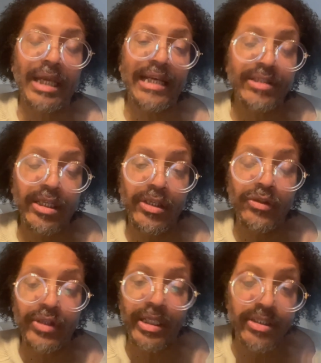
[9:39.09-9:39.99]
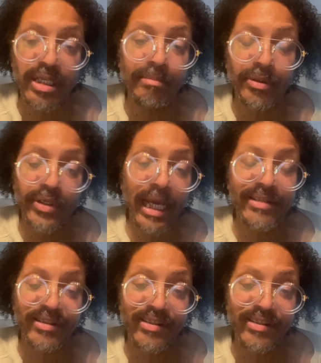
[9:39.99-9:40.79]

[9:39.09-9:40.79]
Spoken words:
as the union assembled as the